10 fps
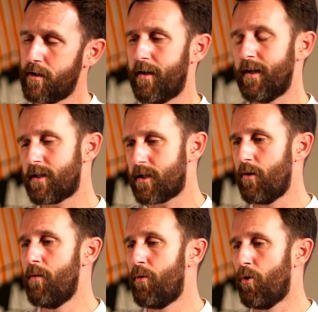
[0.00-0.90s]
I think it's
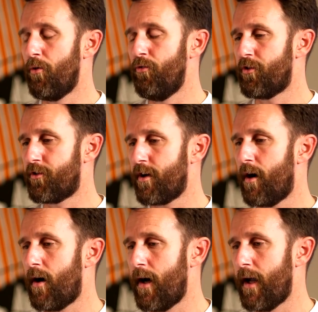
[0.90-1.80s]
so important to
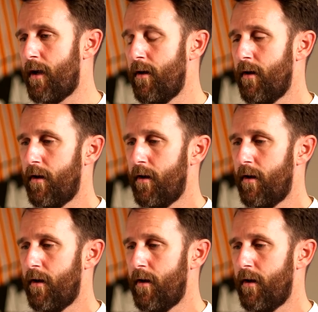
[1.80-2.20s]
tie